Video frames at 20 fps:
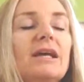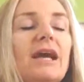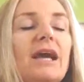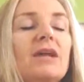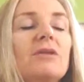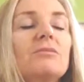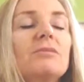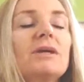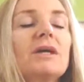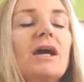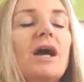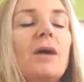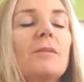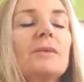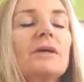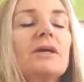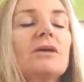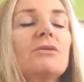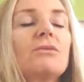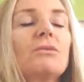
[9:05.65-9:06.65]
and
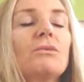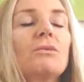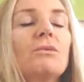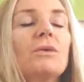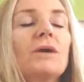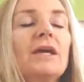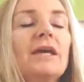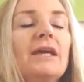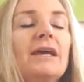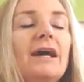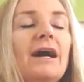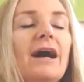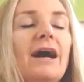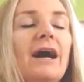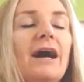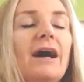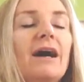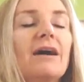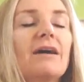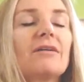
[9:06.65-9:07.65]
becoming we
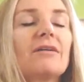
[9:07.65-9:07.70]
are.